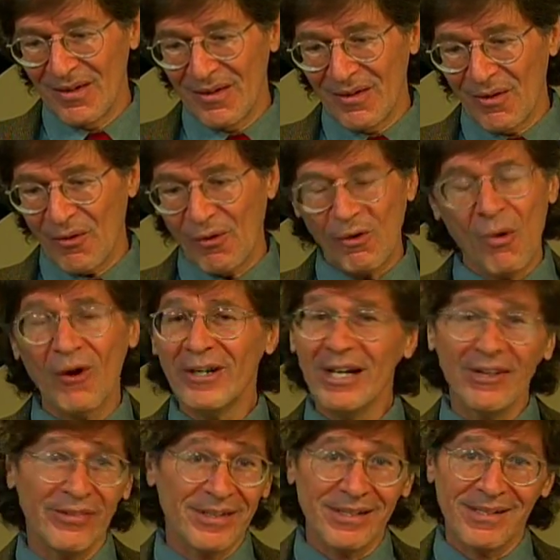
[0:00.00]
or, or no,
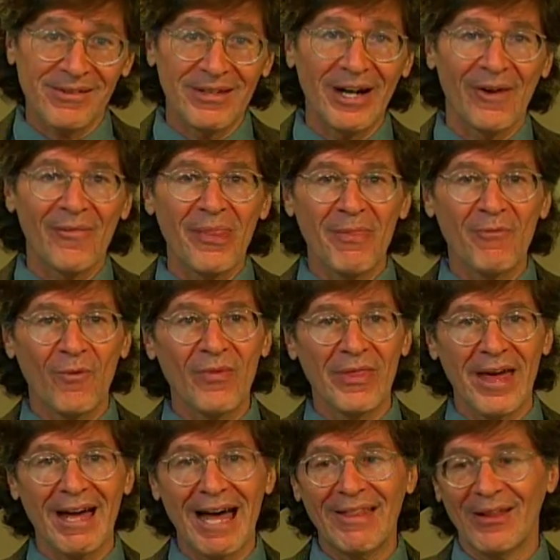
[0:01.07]
just, you know,
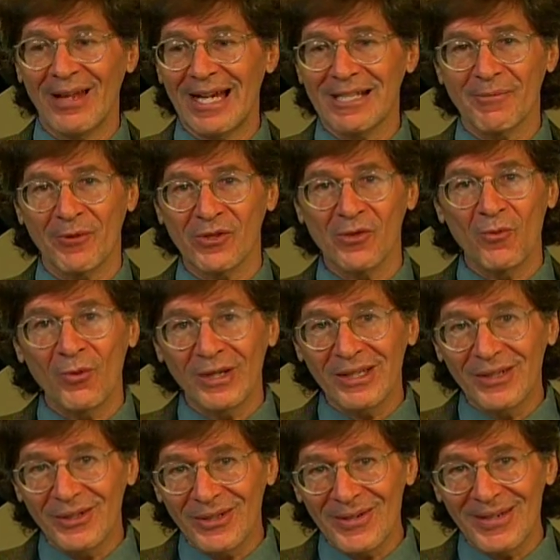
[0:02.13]
the, the last person, what are
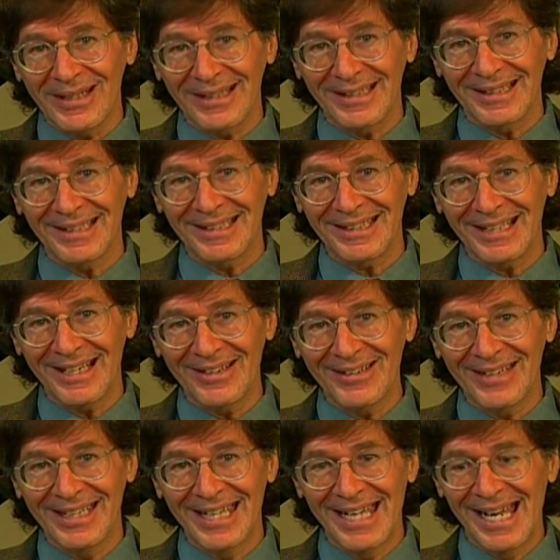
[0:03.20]
you doing, you know?
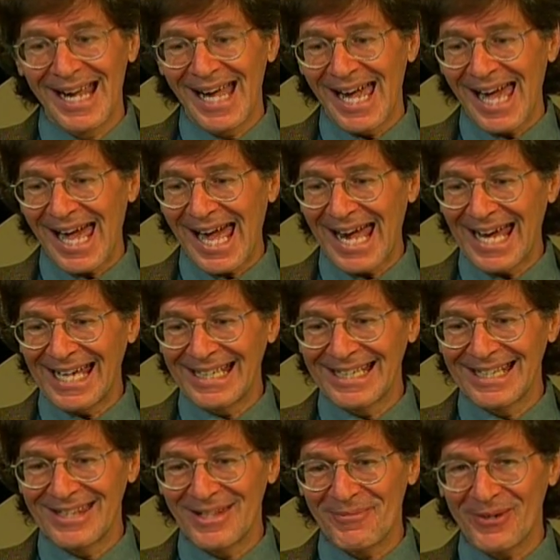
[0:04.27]
And
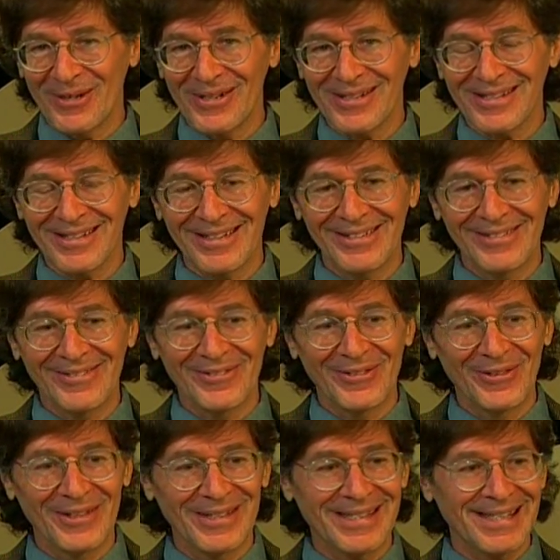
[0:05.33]
the person
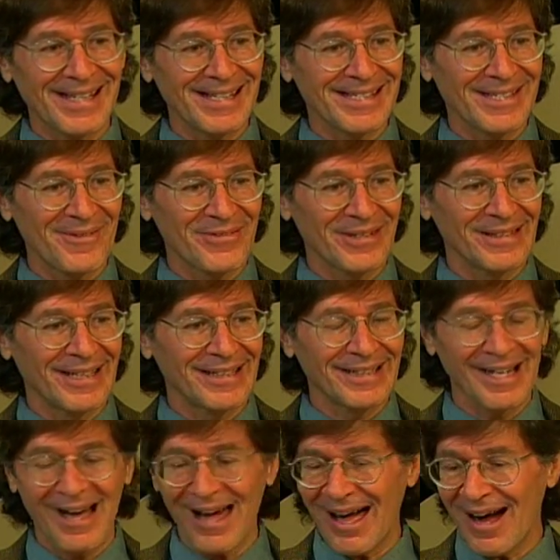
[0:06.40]
will say something like,
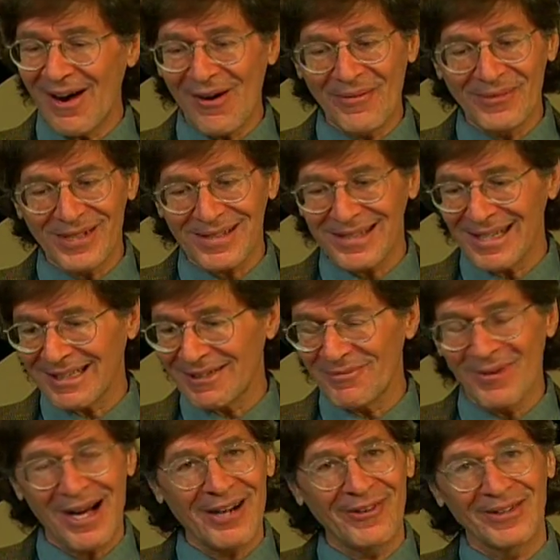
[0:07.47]
oh, I'm just like
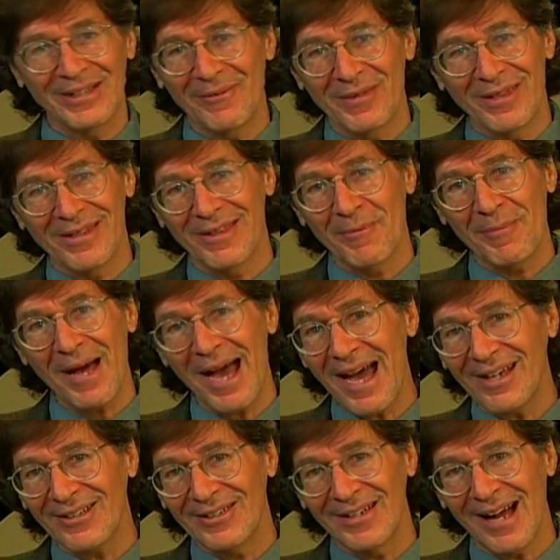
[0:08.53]
admiring, I mean, the, the
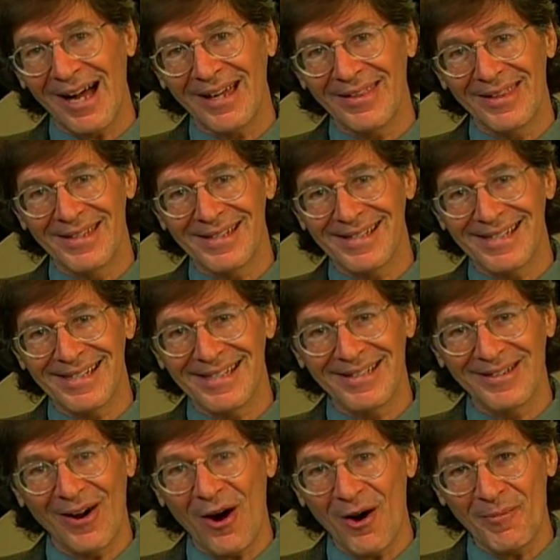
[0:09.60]
pattern on this
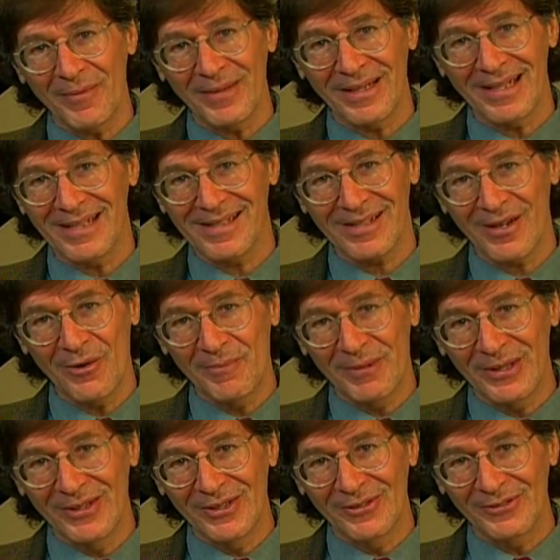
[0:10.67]
carpet is so
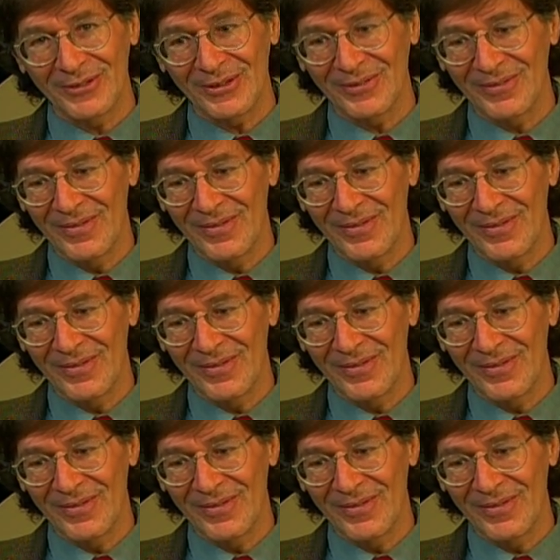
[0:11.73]
beautiful.